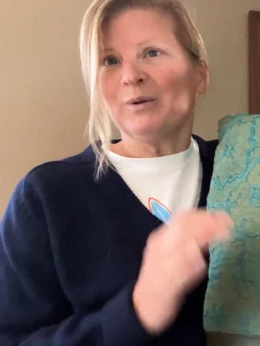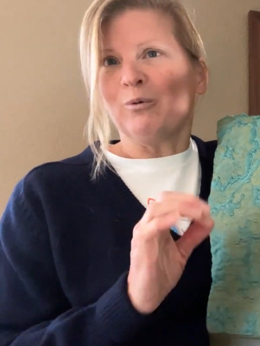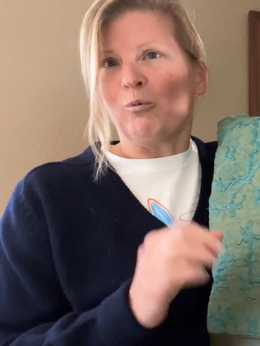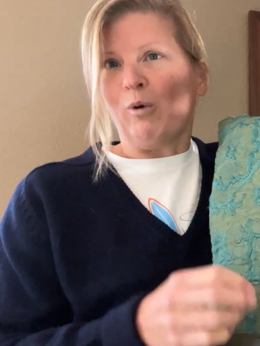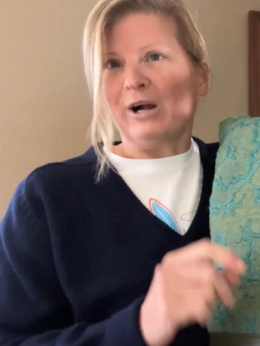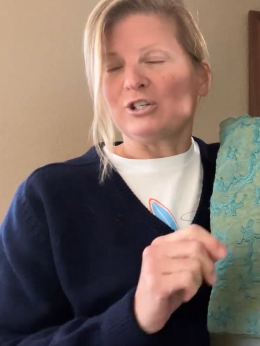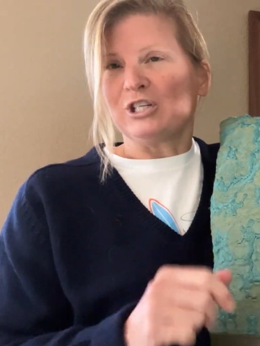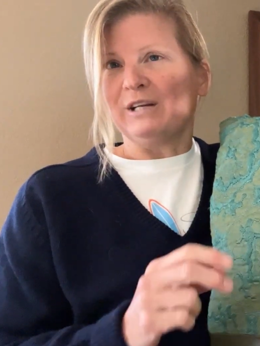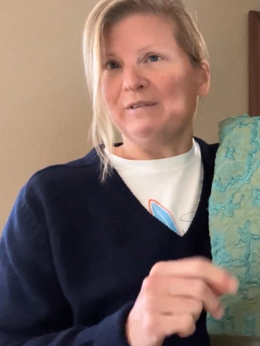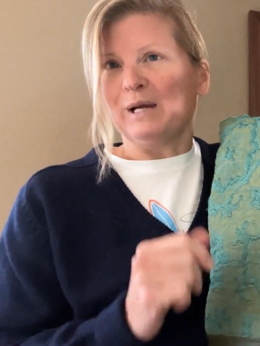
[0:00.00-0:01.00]
watch
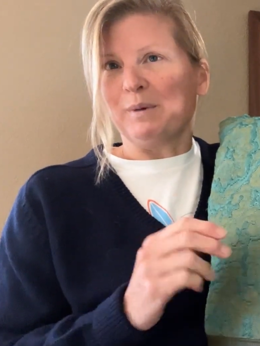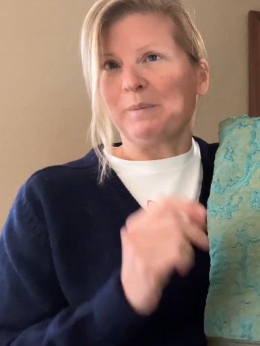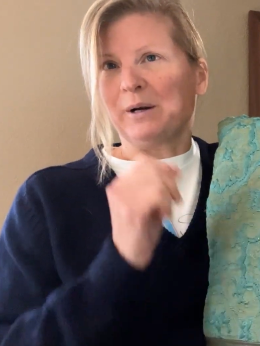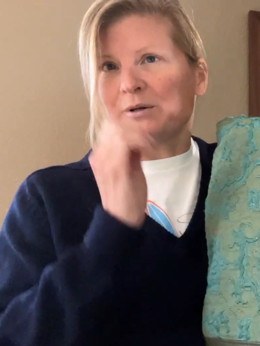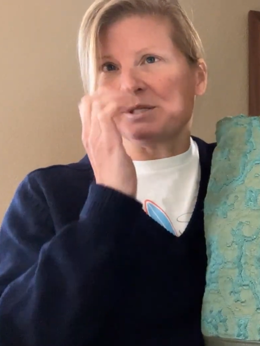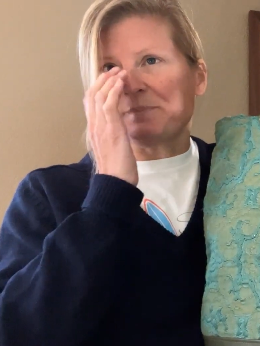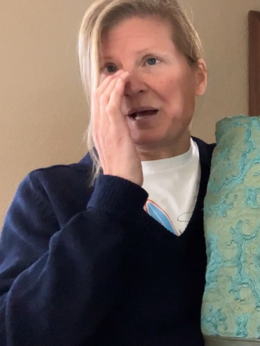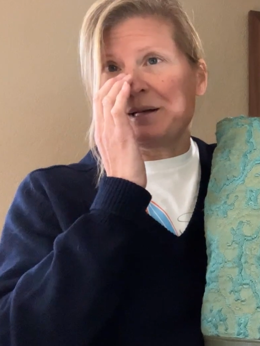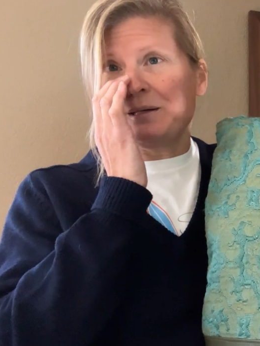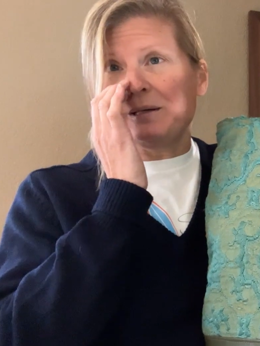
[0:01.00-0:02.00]
TV on my parents'
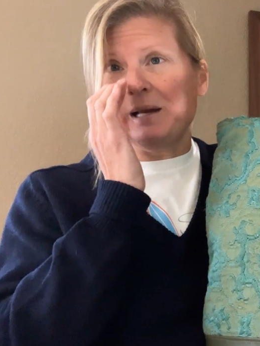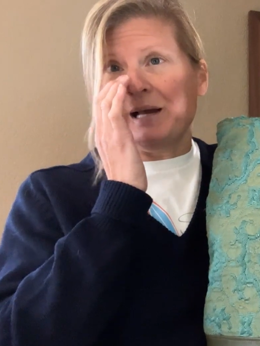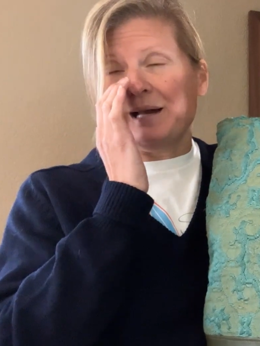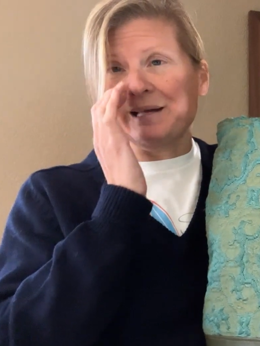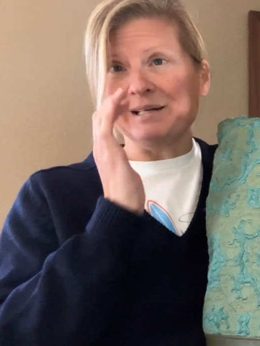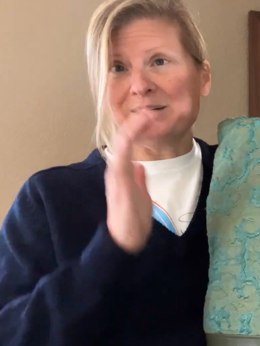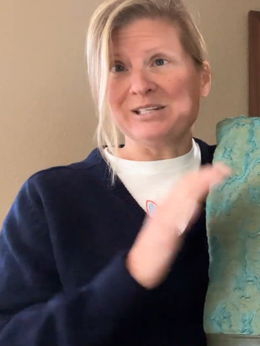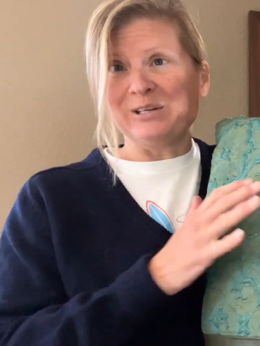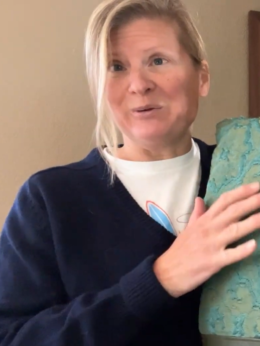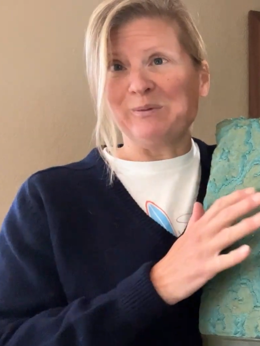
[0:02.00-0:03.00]
bed, and
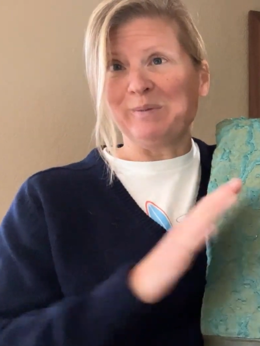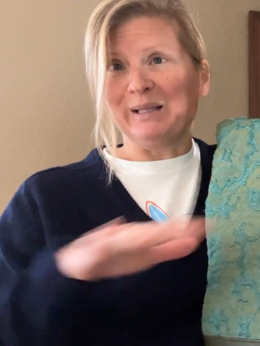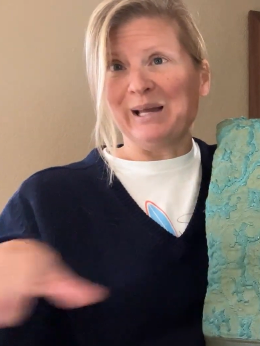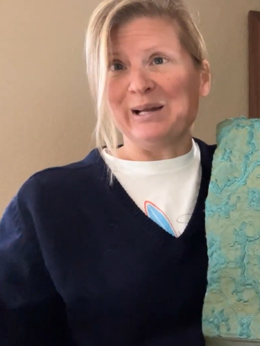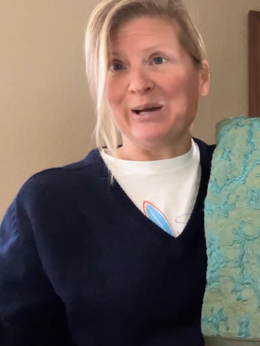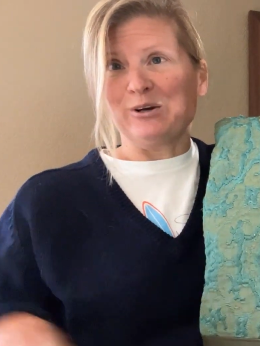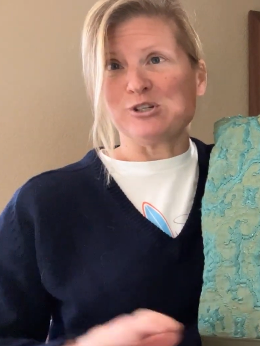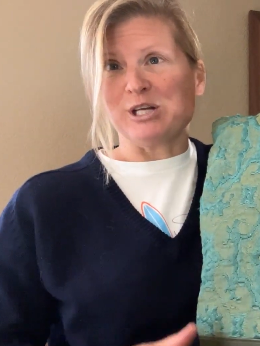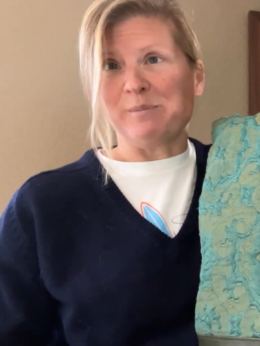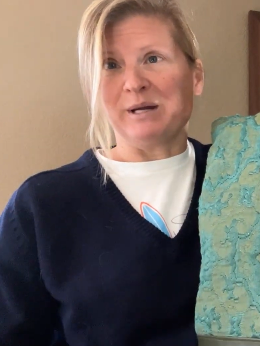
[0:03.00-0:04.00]
we'd be laying on our
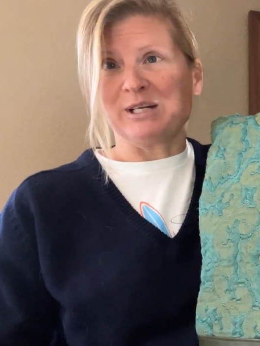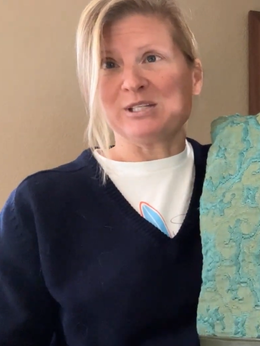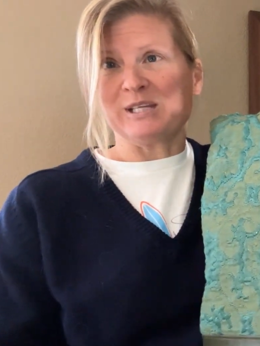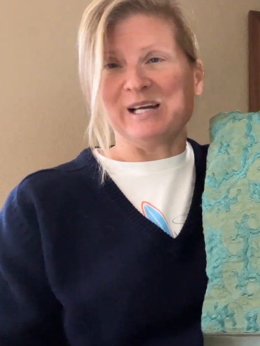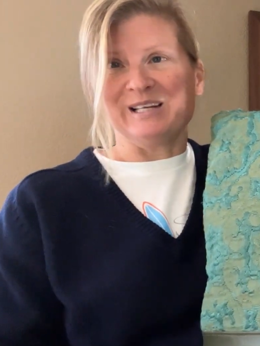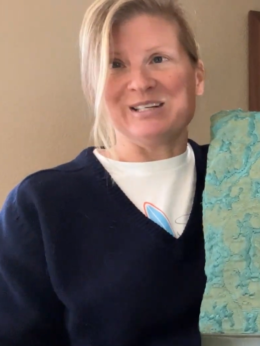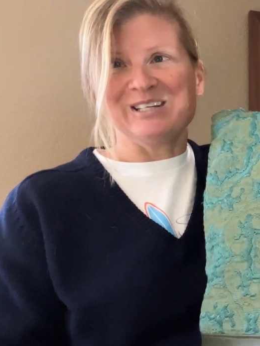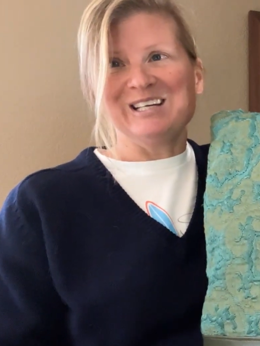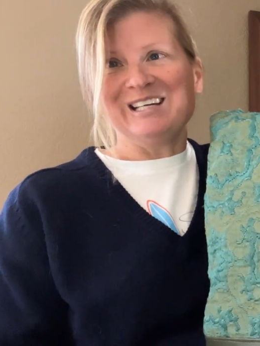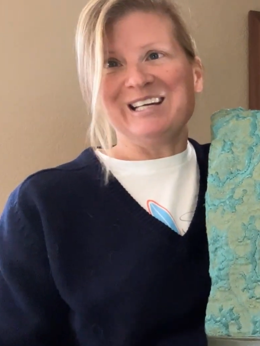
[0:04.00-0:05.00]
stomachs, and
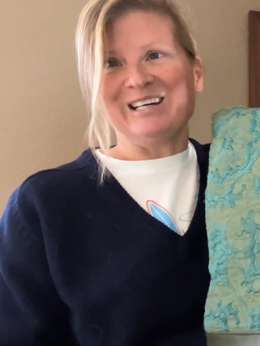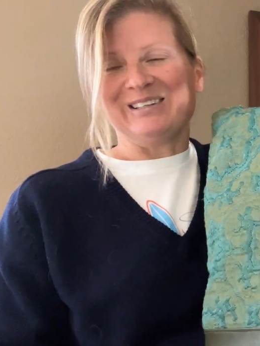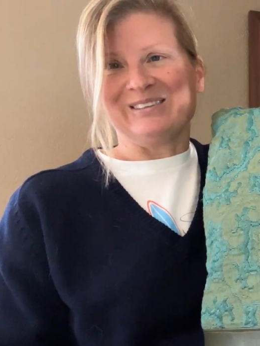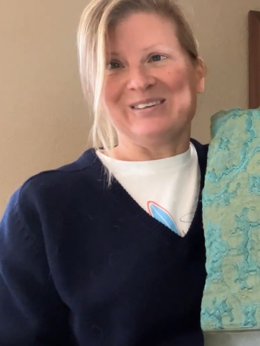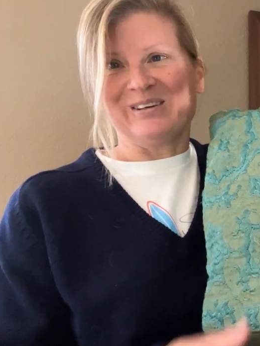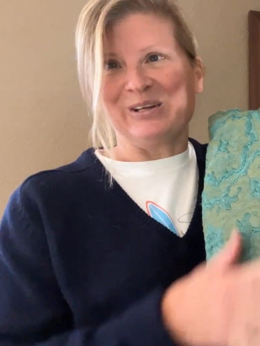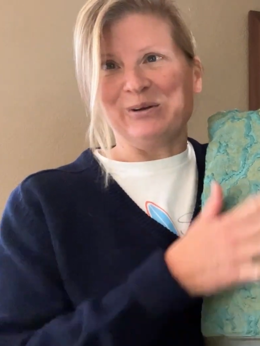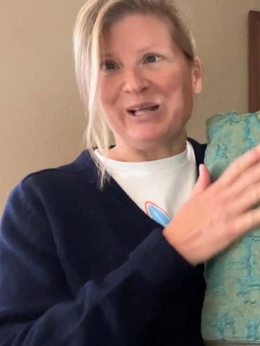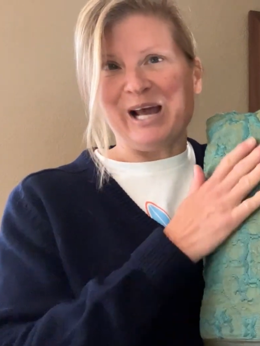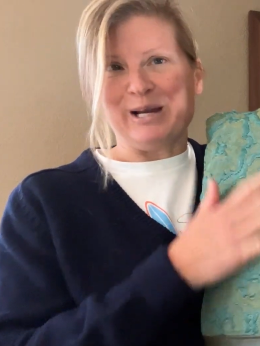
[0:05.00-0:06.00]

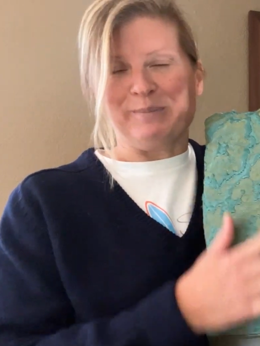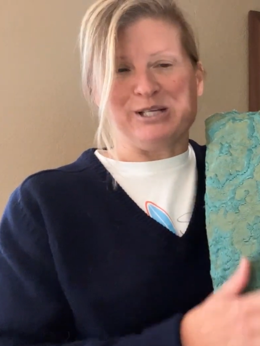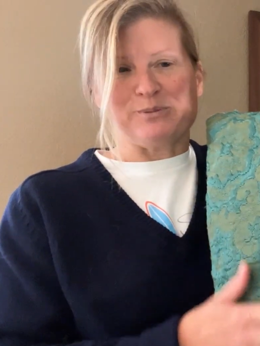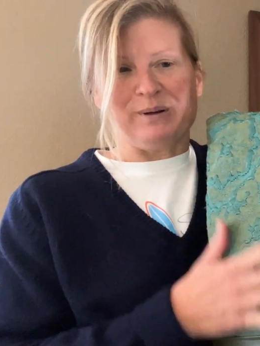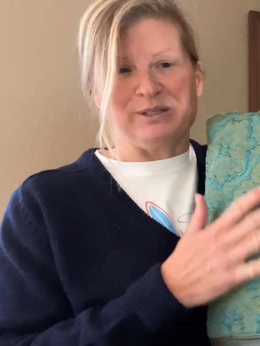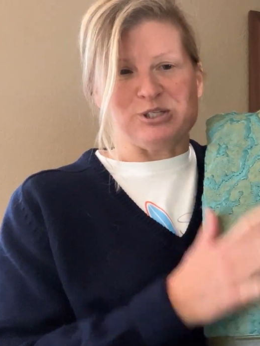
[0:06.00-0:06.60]
they had a bedspread.